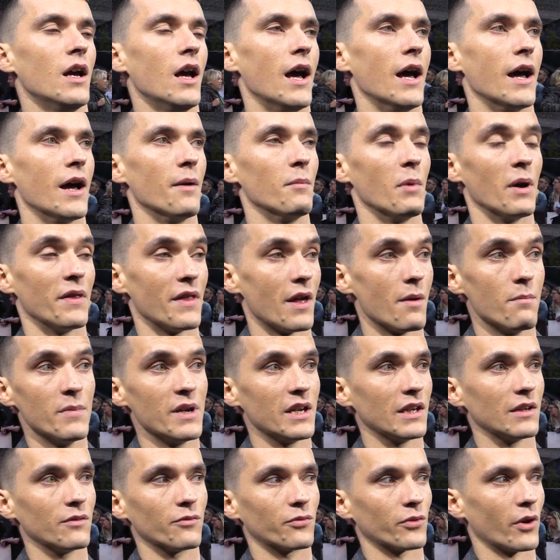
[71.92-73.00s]
Um, and then
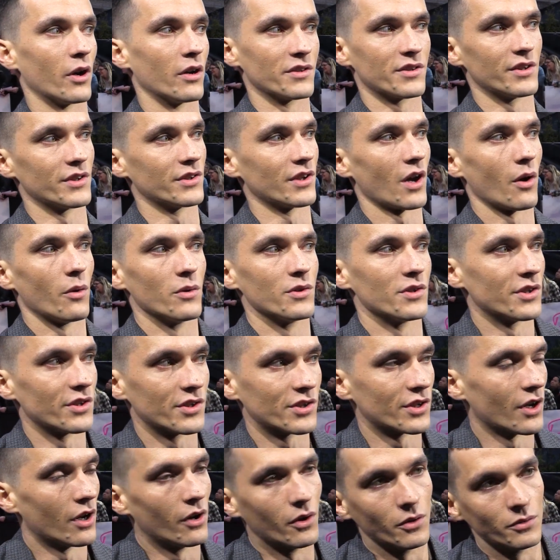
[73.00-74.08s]
meeting Frances, I was just
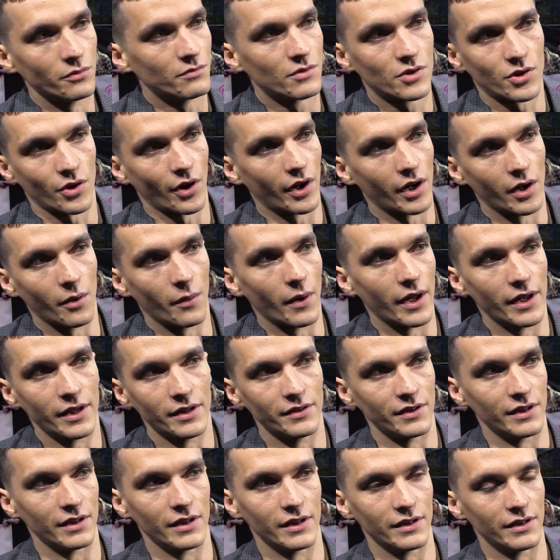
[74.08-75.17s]
sold straight away
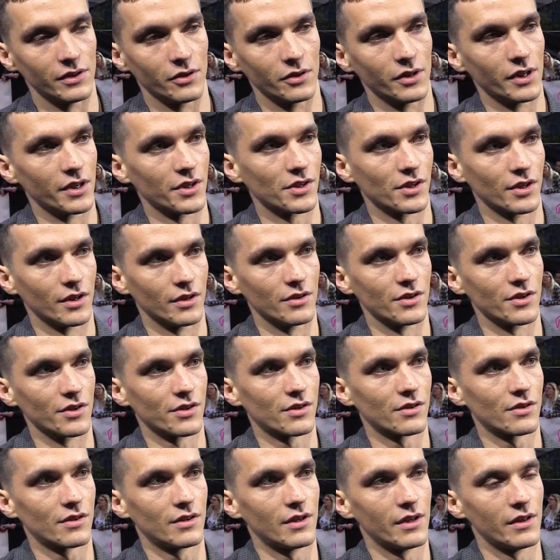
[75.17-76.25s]
in the, in the audition,
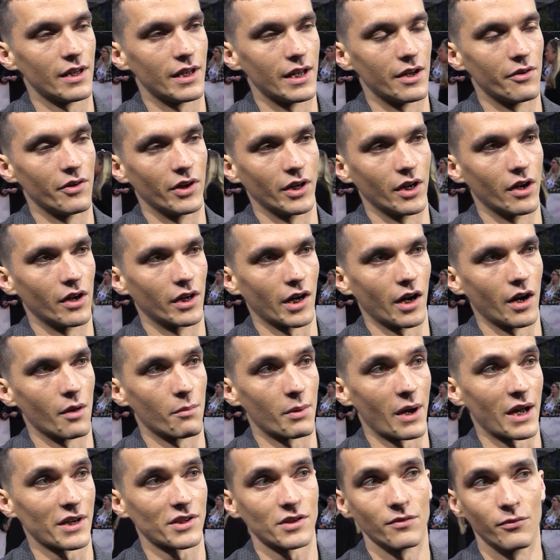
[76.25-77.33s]
just hearing her kind of
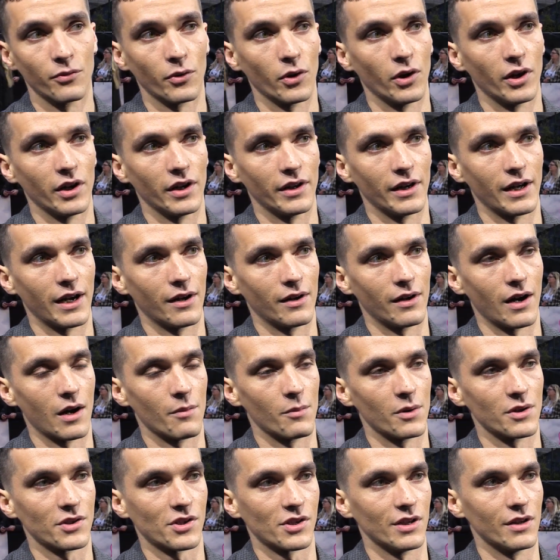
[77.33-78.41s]
passion for it and how, how
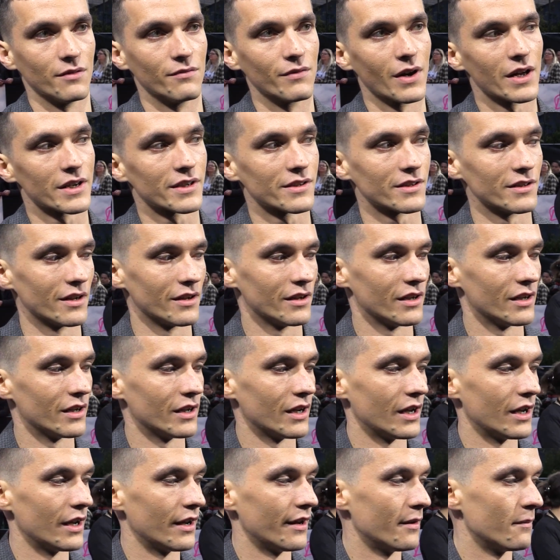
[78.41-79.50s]
much she'd invested in it.
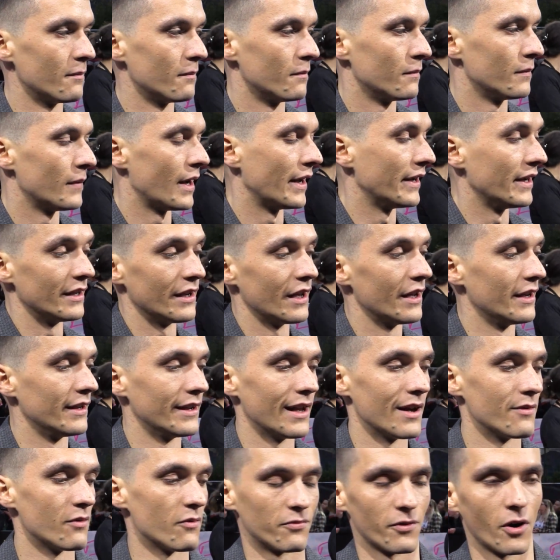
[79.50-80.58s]
Um, and it, it,
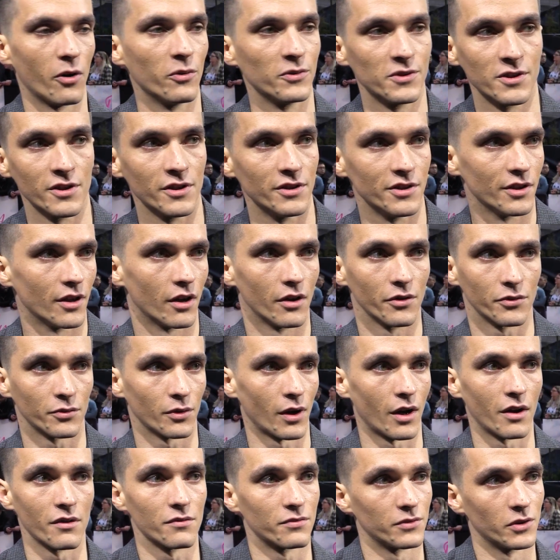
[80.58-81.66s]
never faltered, you know,
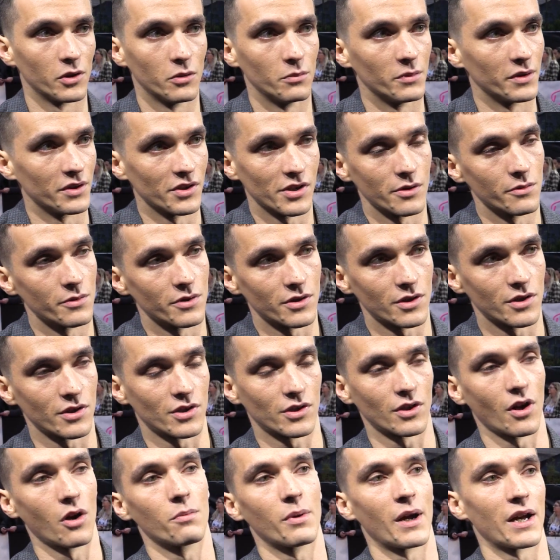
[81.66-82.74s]
throughout the filming. She was just
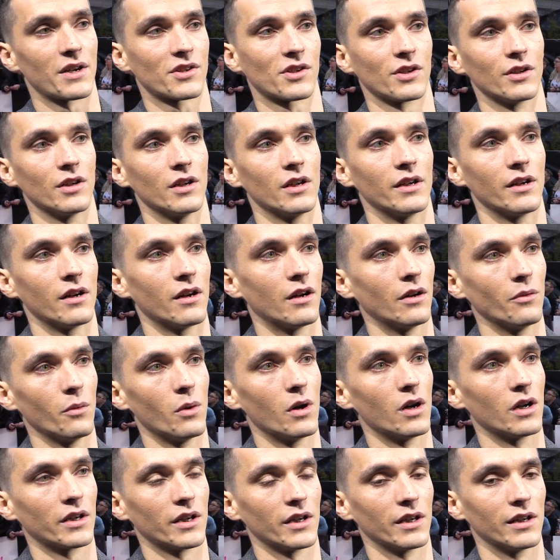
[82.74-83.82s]
so passionate and
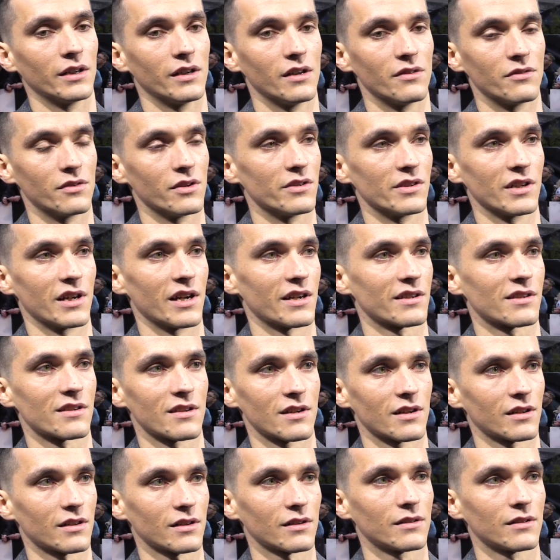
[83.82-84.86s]
hardworking and enthusiastic.